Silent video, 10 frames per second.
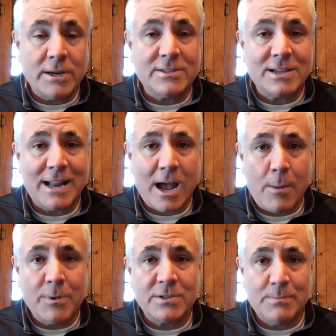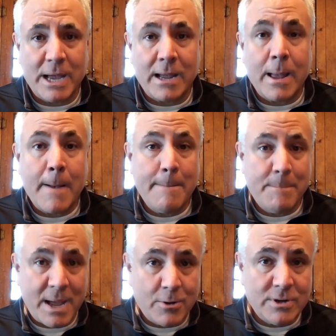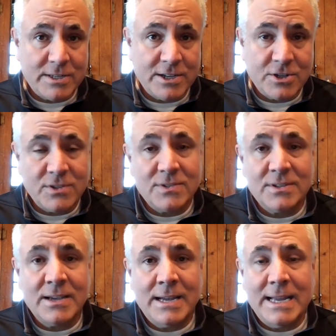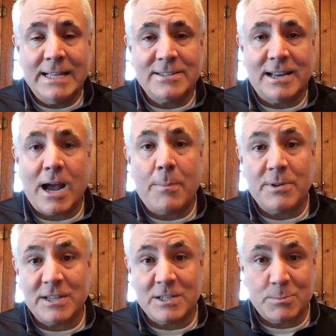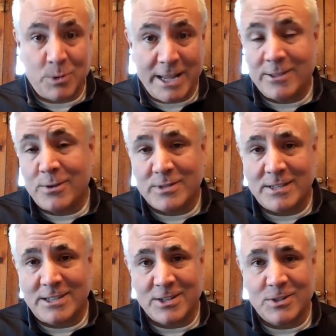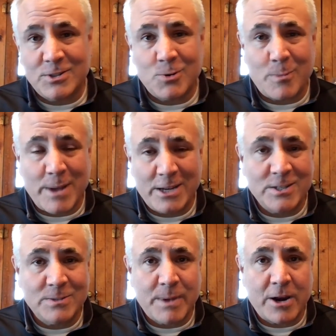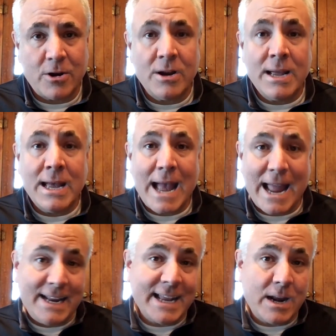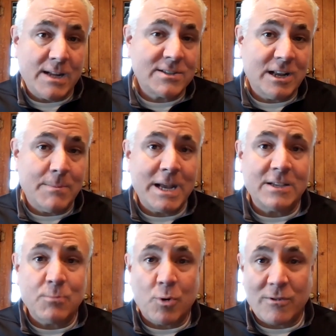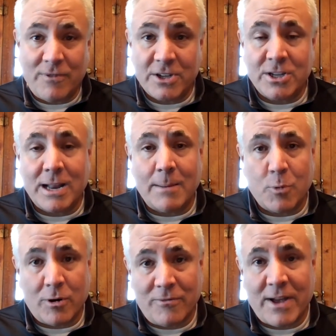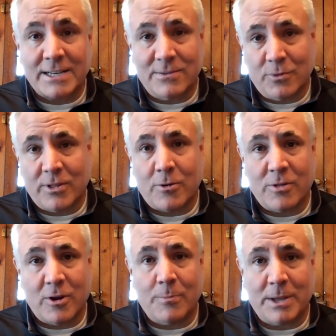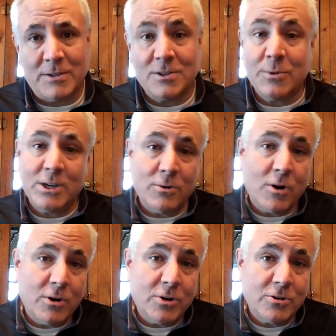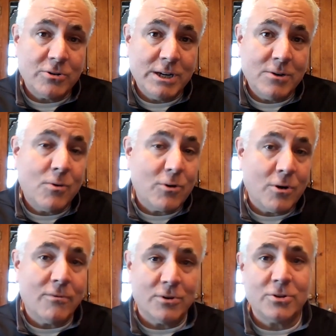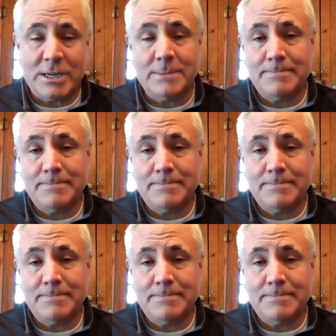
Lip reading: It's going to help us make better decisions. It's going to help us explain those decisions to our patients better. And again, it's going to make us more efficient and more effective with our therapy so we don't undertreat or overtreat.